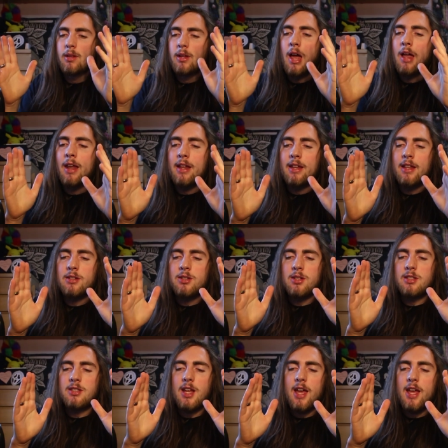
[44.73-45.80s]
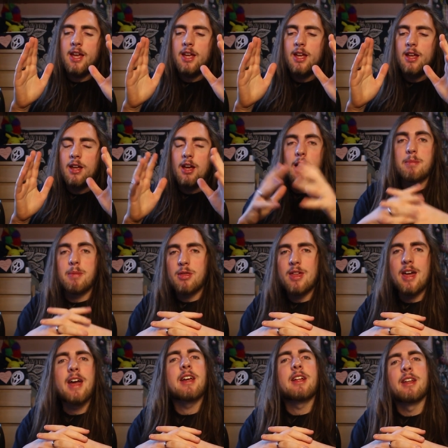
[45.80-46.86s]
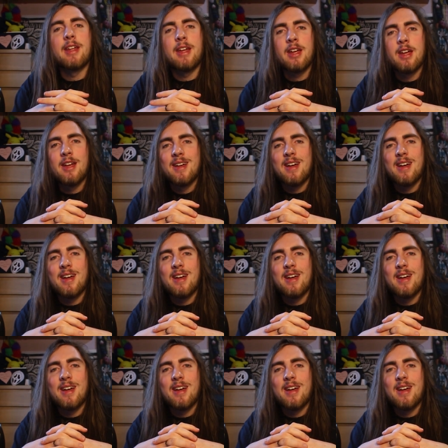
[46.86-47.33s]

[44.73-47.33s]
Let's just say, hypothetically,